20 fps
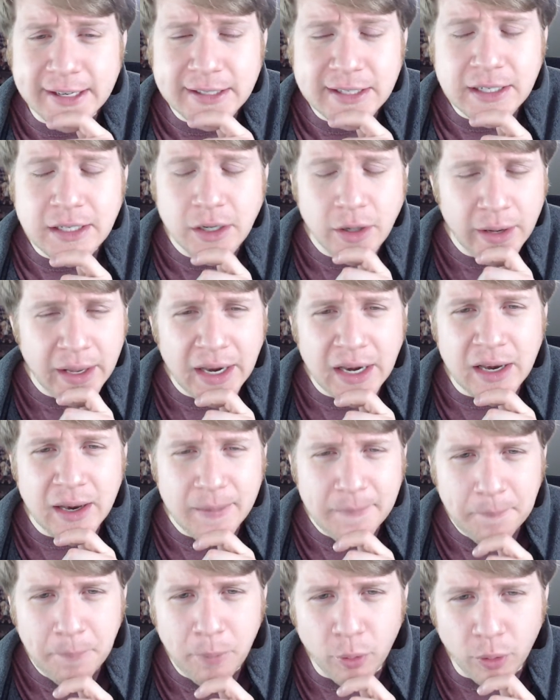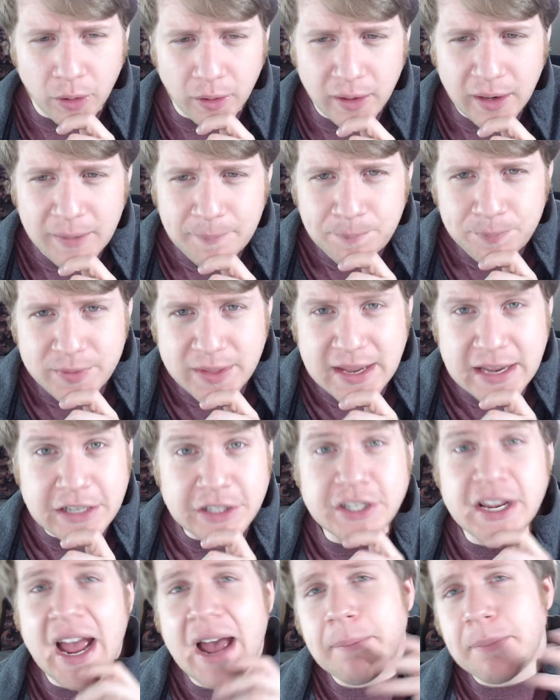go ahead and import the
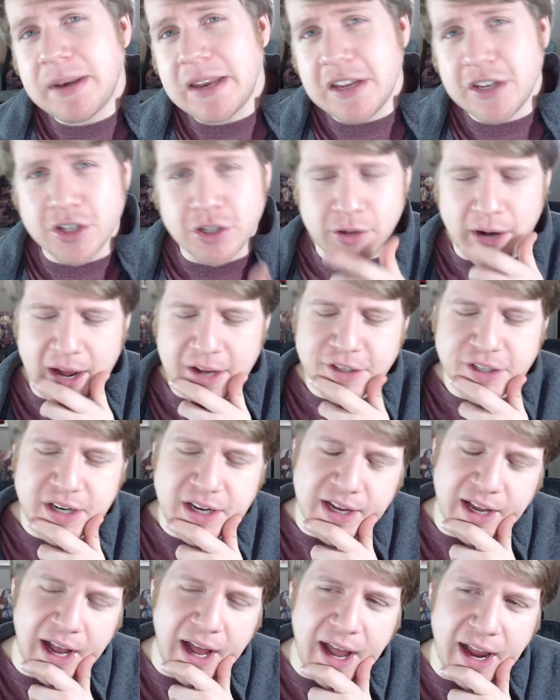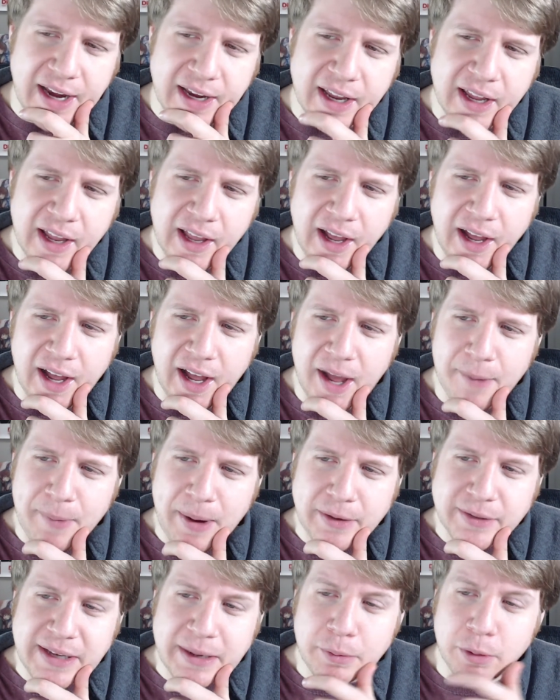Japanese strategy guide. I
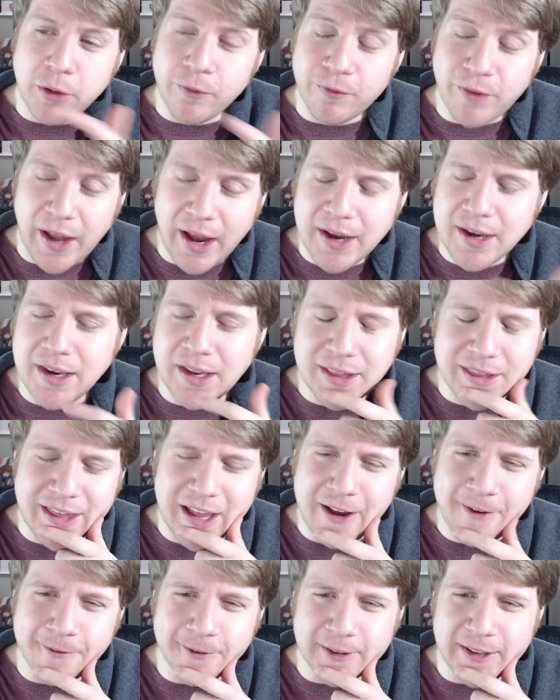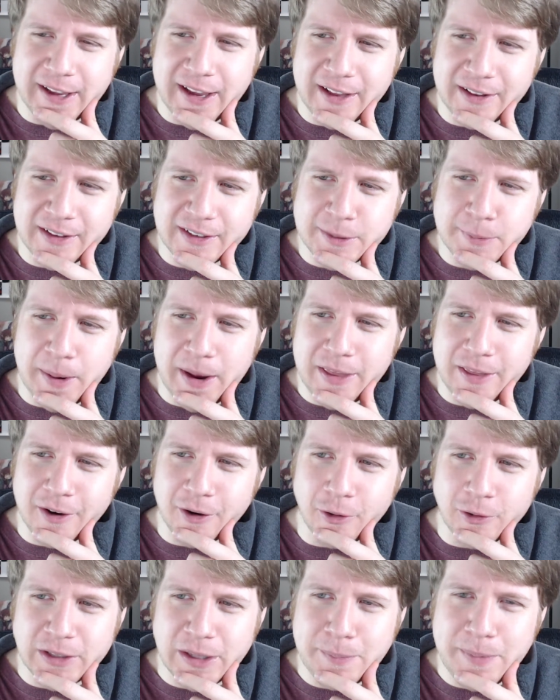was able to find it, thankfully, despite there
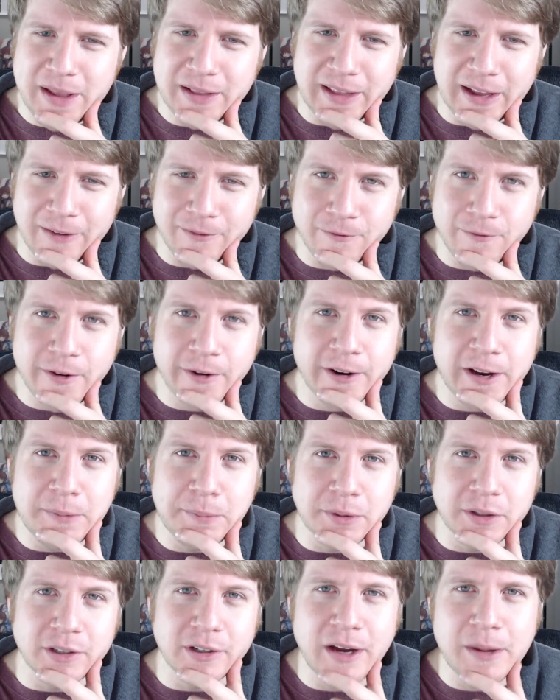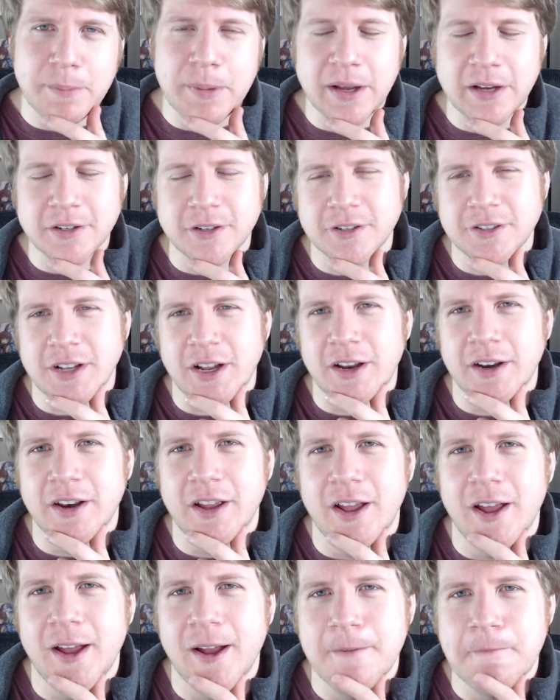only being like very blurry pictures
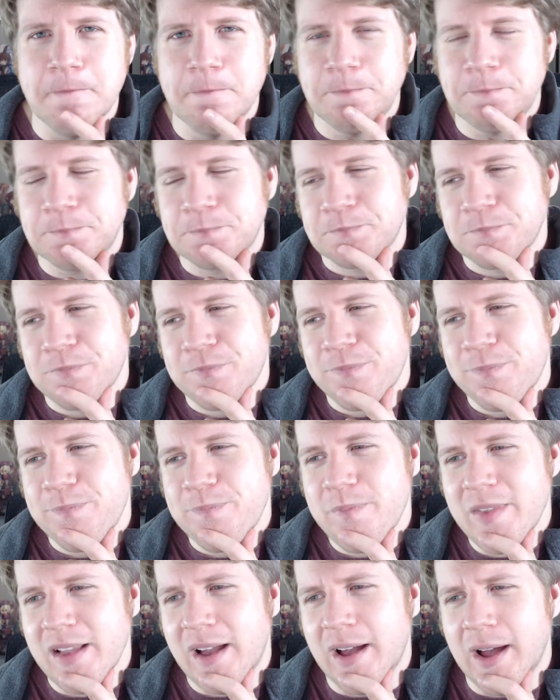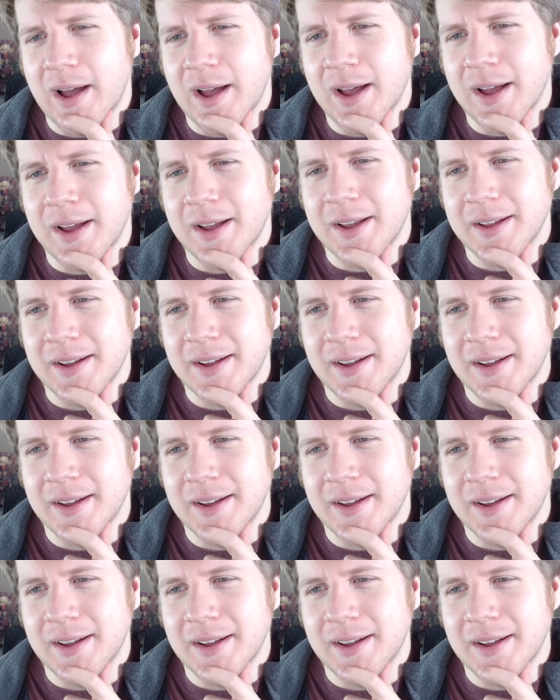on the